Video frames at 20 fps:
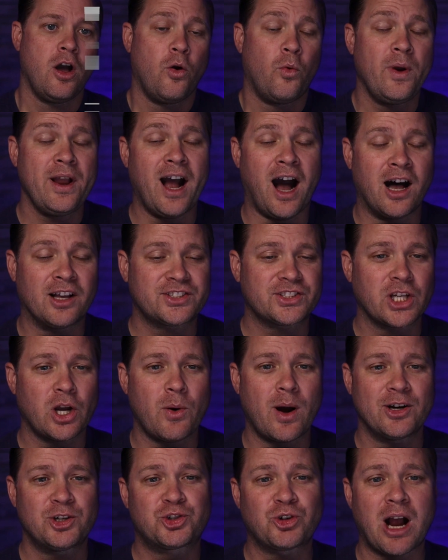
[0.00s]
We
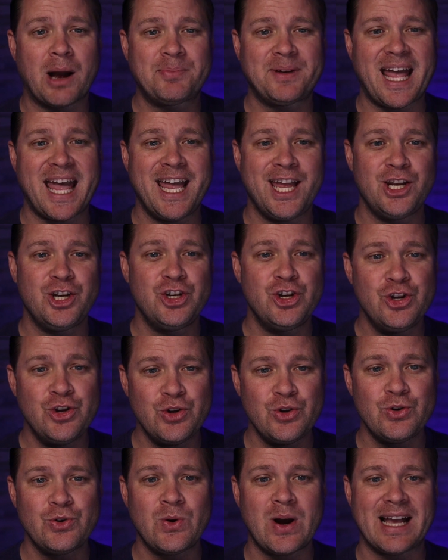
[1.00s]
also dropped a
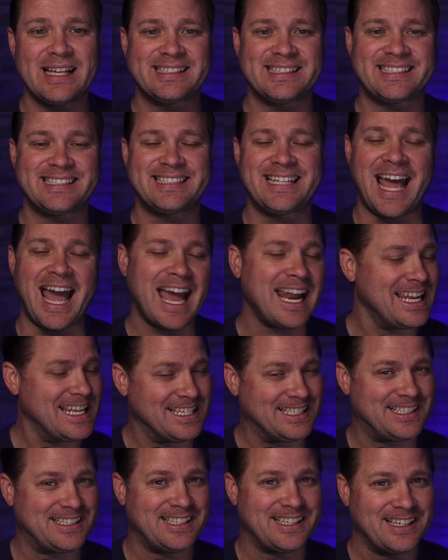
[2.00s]
new
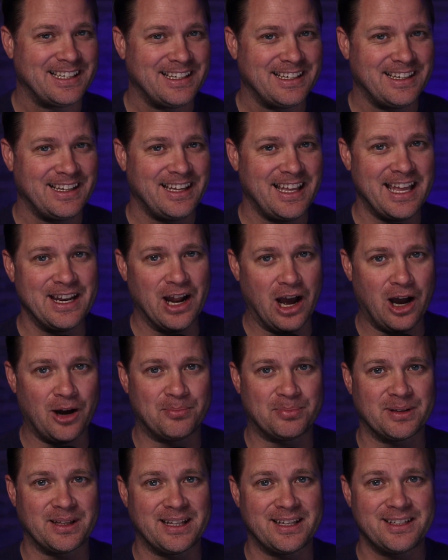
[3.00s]
status in
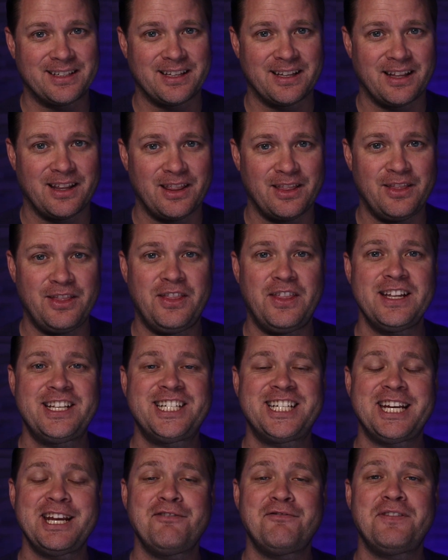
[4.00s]
Upland, the
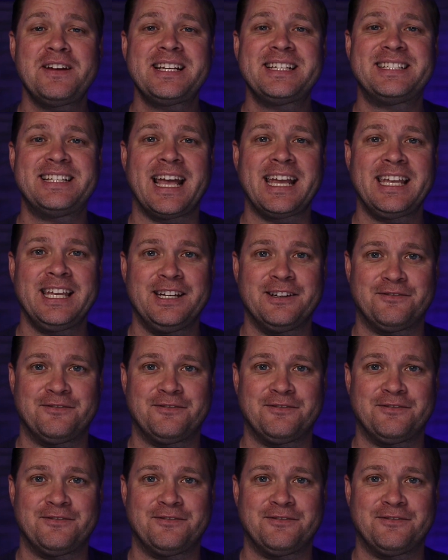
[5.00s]
Chief Executive